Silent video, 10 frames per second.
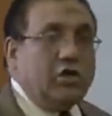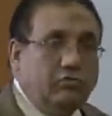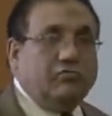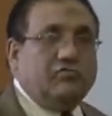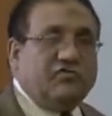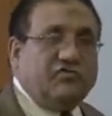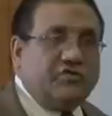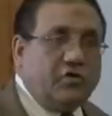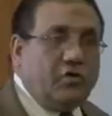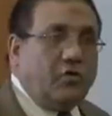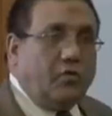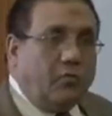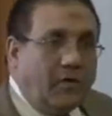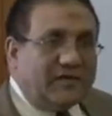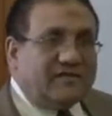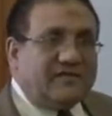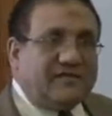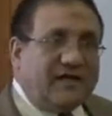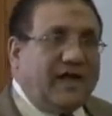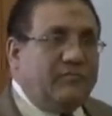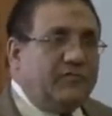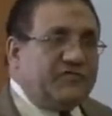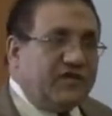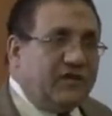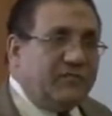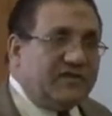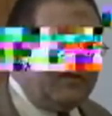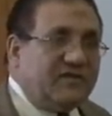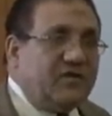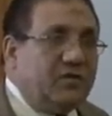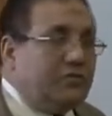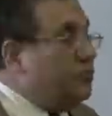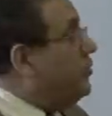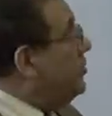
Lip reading: used. What type of syllabus do we